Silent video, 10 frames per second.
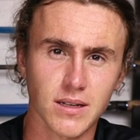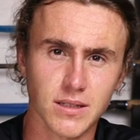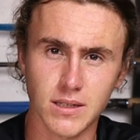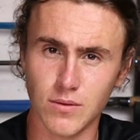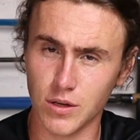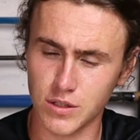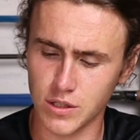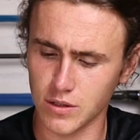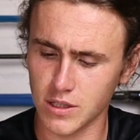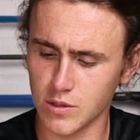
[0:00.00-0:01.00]
like Teerwater,
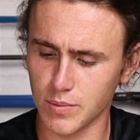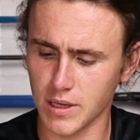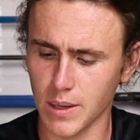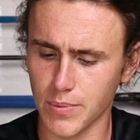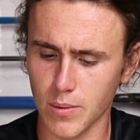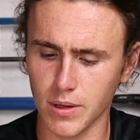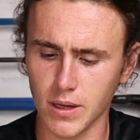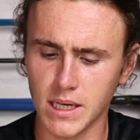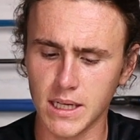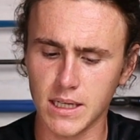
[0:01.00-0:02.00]
you need to be
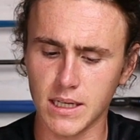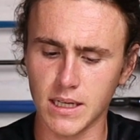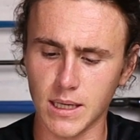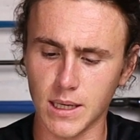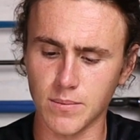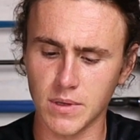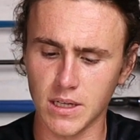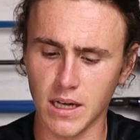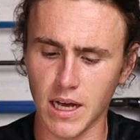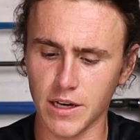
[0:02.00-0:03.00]
comfortable,
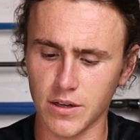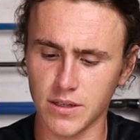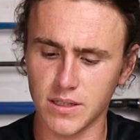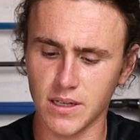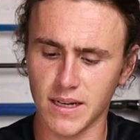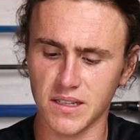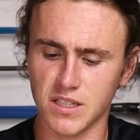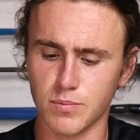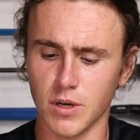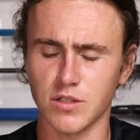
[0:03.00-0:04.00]
and you can see that
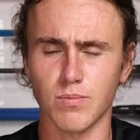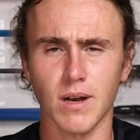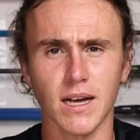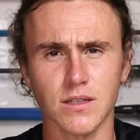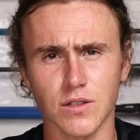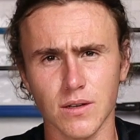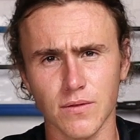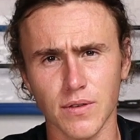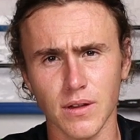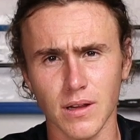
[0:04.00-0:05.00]
exposed blank, so you can
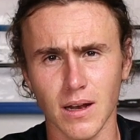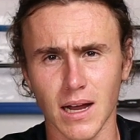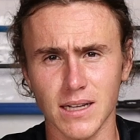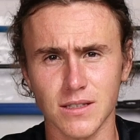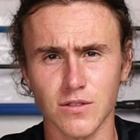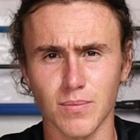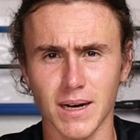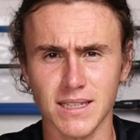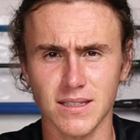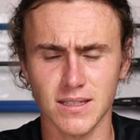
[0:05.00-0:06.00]
feel the lightness of
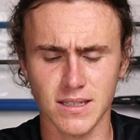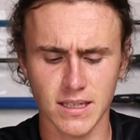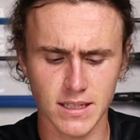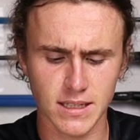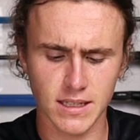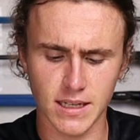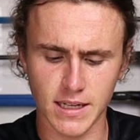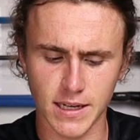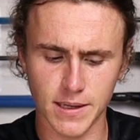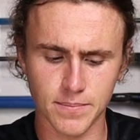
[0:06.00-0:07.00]
bites.
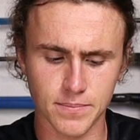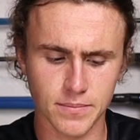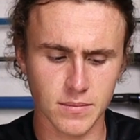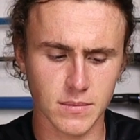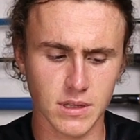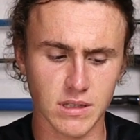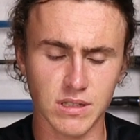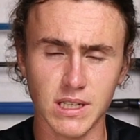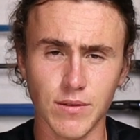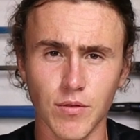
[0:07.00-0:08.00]
The
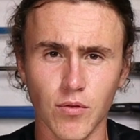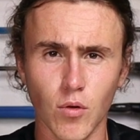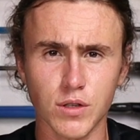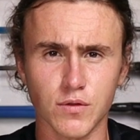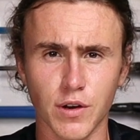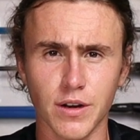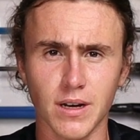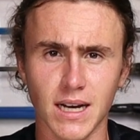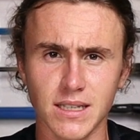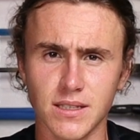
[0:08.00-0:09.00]
7.4 is very
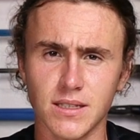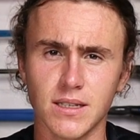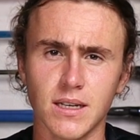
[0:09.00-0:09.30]
nice.